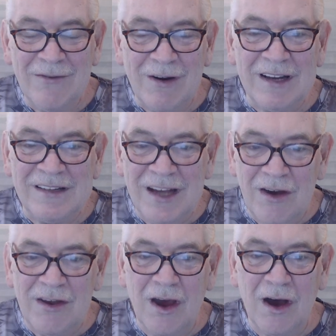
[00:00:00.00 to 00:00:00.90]
Want to
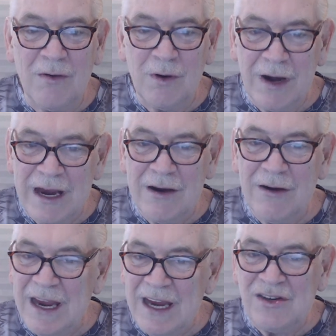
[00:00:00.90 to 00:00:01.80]
tell y'all, we're
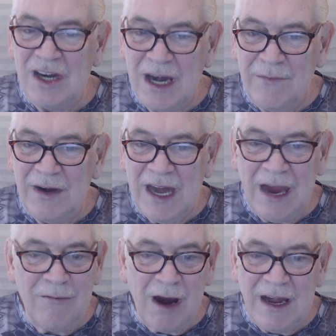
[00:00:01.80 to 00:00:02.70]
here each and every
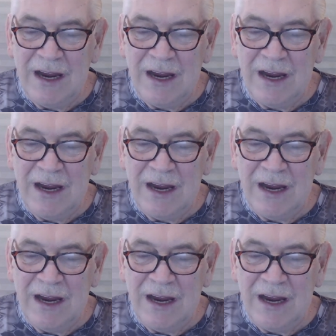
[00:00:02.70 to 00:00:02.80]
day right